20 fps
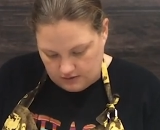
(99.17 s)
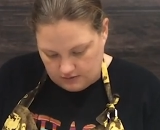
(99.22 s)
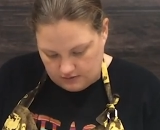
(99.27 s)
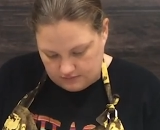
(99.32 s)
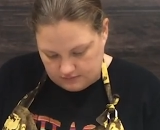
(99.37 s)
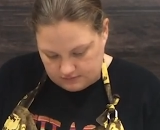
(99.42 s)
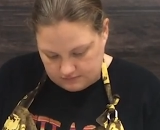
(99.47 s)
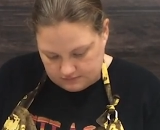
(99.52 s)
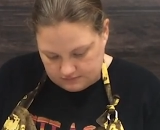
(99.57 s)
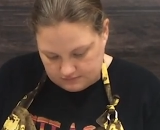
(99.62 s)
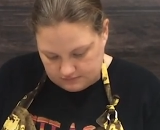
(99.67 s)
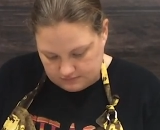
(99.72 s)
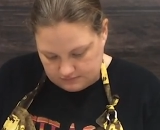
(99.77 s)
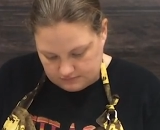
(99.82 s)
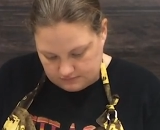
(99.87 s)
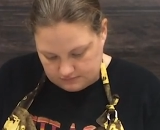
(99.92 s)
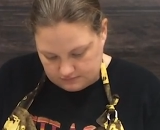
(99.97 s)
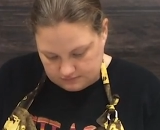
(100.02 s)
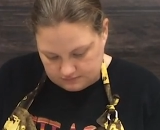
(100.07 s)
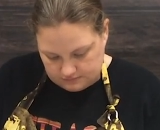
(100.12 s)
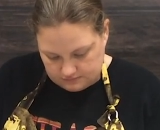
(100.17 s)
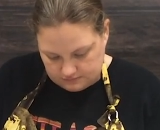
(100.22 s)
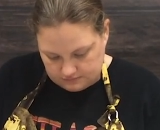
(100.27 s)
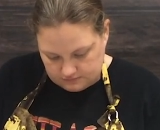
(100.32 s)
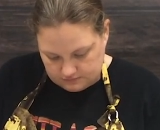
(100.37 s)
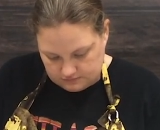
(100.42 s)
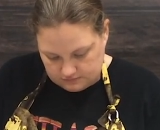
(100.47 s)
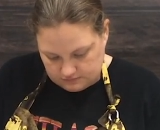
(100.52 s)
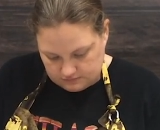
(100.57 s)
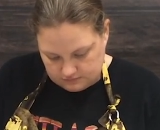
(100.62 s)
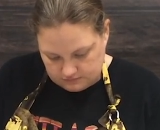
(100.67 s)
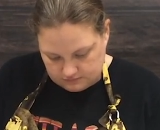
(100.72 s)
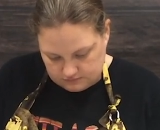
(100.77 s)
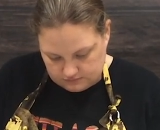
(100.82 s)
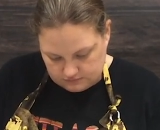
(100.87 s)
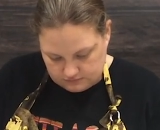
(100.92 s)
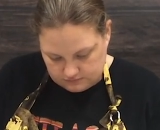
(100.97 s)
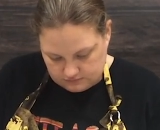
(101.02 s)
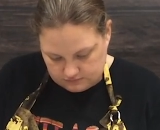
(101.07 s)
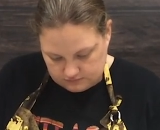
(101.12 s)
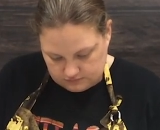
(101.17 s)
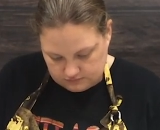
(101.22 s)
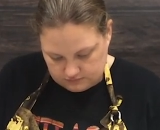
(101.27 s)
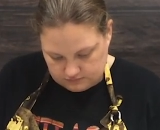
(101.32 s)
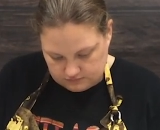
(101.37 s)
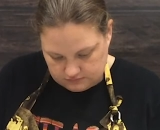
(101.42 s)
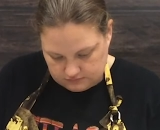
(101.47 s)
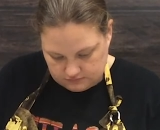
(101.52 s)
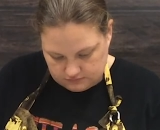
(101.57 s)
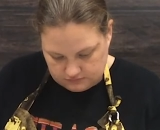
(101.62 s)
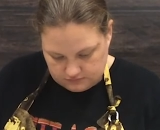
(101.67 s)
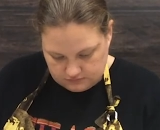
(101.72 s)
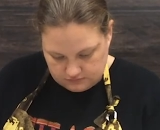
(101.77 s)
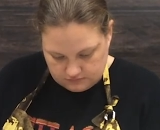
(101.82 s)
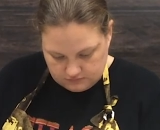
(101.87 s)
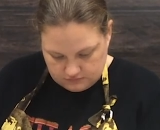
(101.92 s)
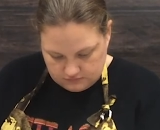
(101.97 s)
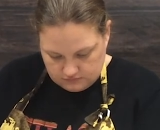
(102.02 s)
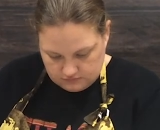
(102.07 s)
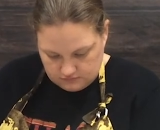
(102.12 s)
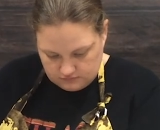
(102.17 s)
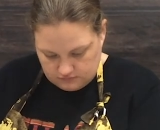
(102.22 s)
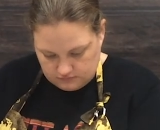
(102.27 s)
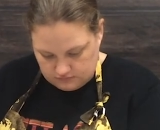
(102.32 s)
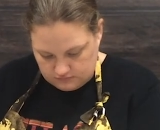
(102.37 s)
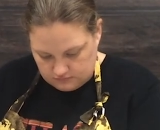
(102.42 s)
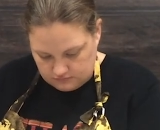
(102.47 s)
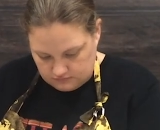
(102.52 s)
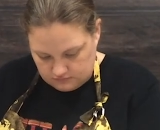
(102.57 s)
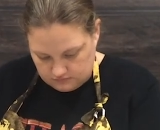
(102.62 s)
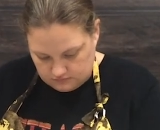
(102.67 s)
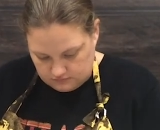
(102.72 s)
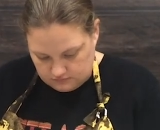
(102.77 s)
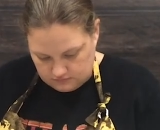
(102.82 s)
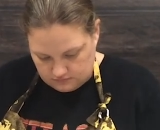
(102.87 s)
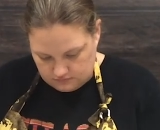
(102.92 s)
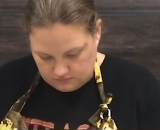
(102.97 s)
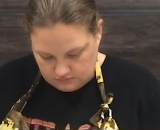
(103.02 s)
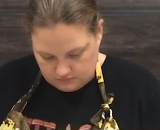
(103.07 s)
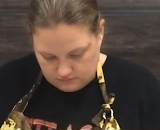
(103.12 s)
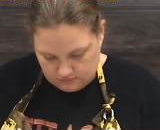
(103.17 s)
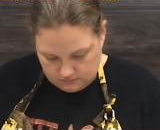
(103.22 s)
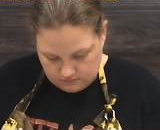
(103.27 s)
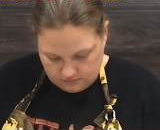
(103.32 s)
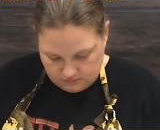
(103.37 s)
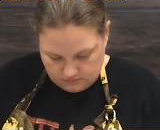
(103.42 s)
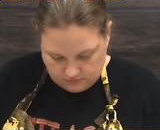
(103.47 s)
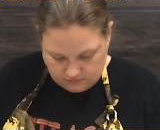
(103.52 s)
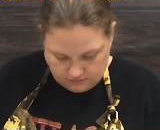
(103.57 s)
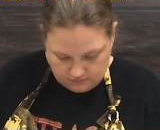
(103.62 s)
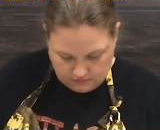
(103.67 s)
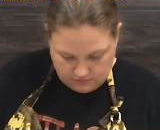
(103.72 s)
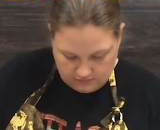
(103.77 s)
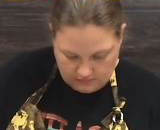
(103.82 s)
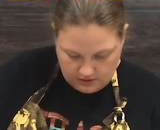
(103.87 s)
(no one is talking)